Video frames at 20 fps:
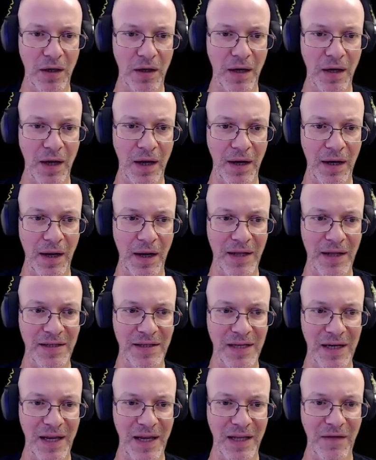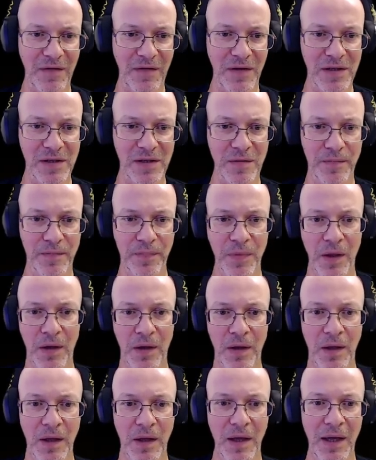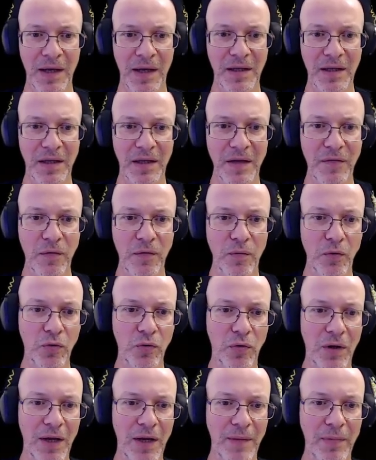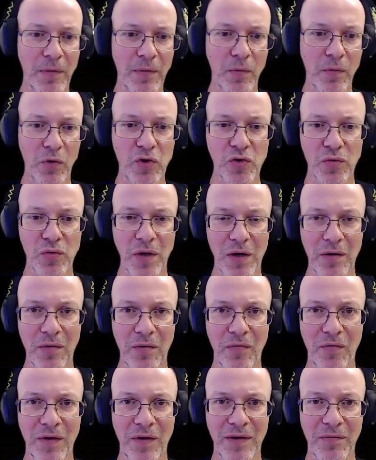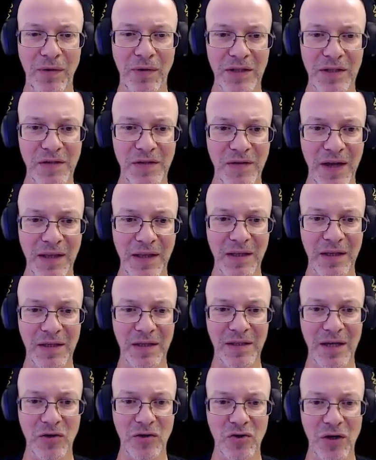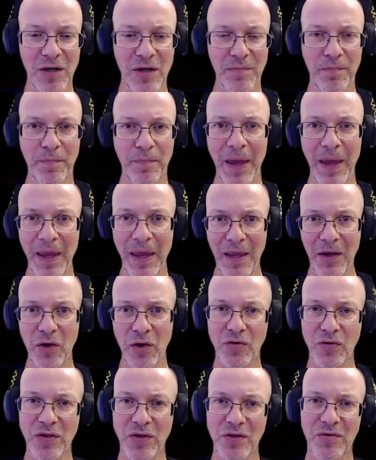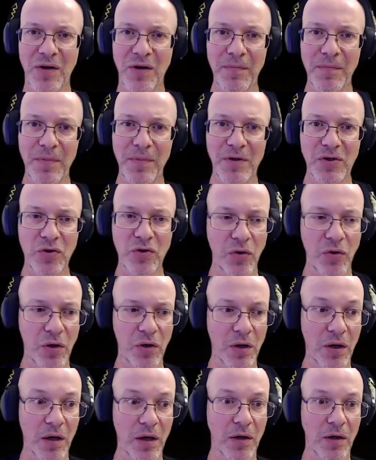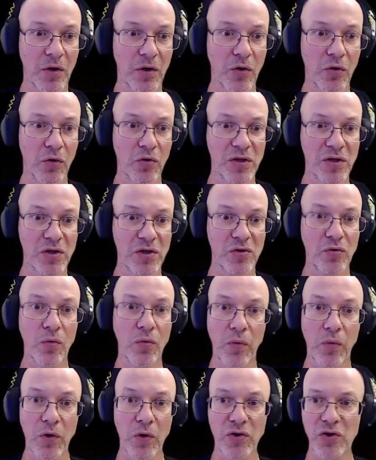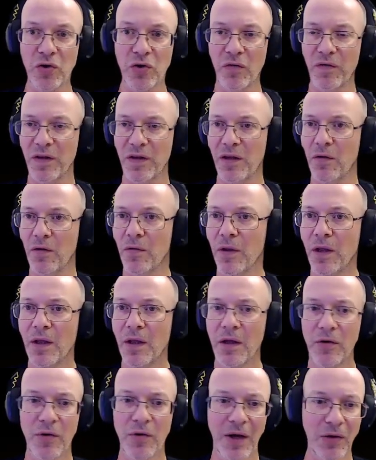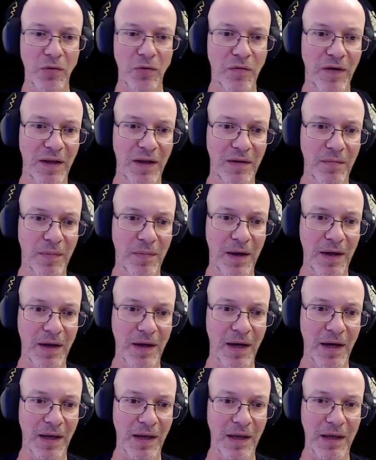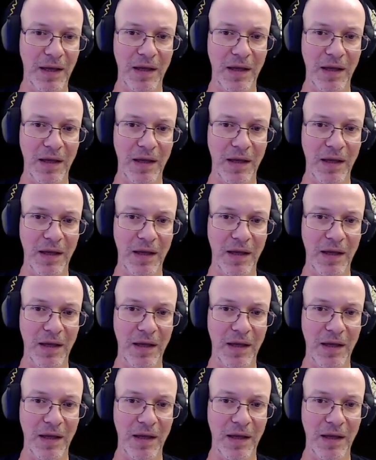can unselect this. And if you want to enable watch to earn, what is that? It's actually paying your subscribers, your users to watch your video. You can do that by clicking